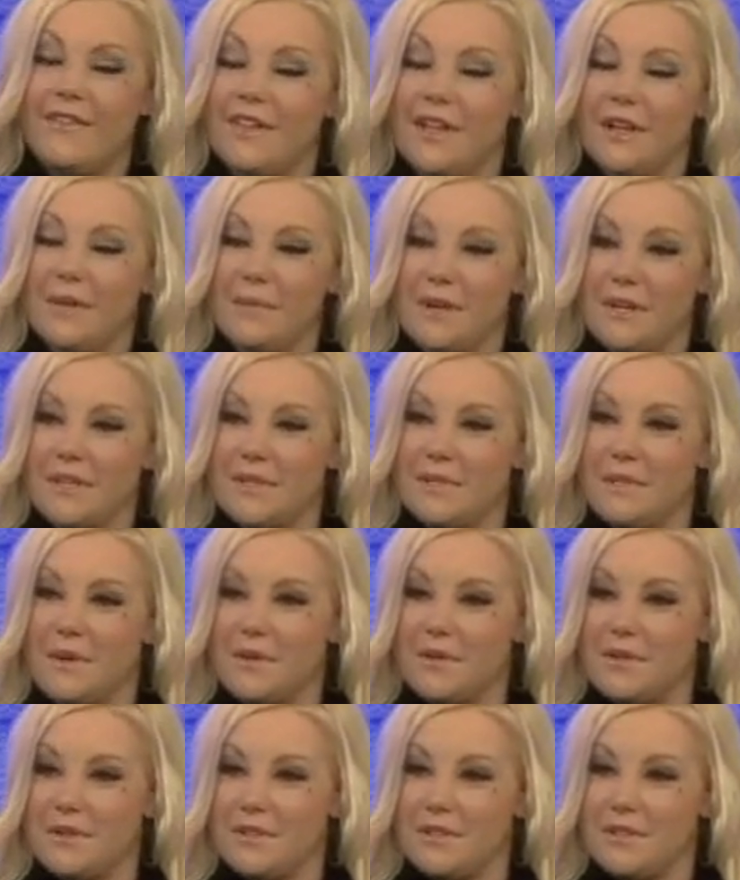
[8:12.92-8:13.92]
I have a lot of mixed
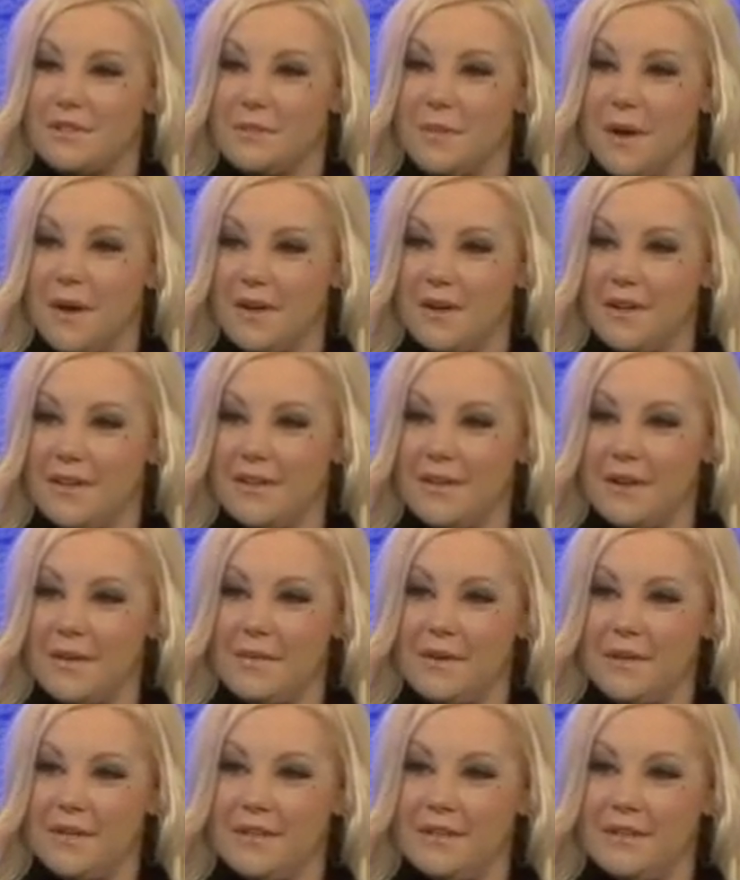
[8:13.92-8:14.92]
emotions about it.
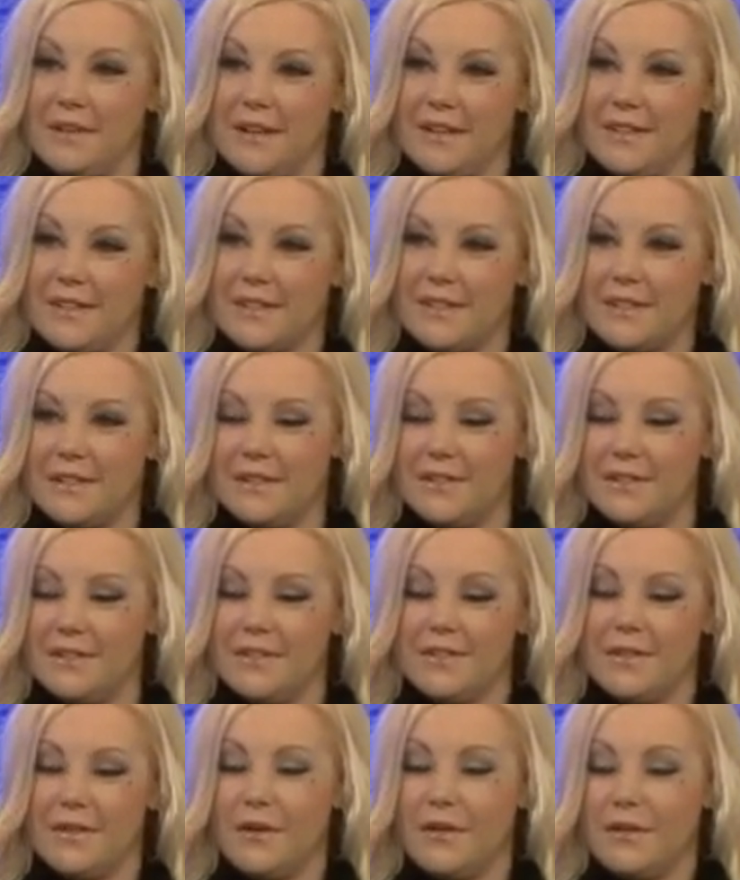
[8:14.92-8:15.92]
I mean,
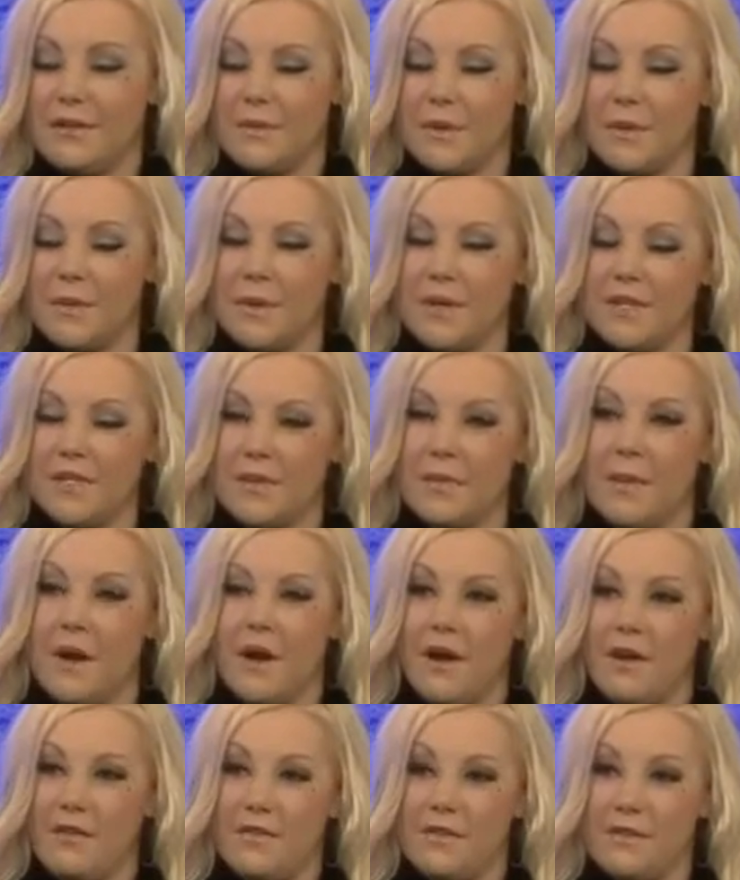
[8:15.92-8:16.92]
there'll always be a place in
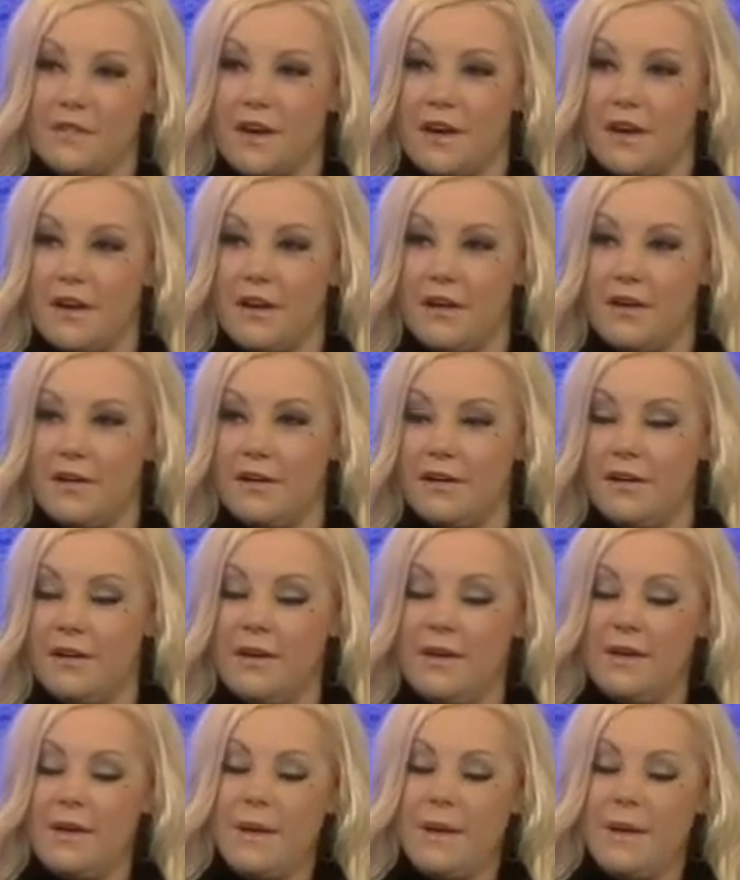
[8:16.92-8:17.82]
my heart for Tiger.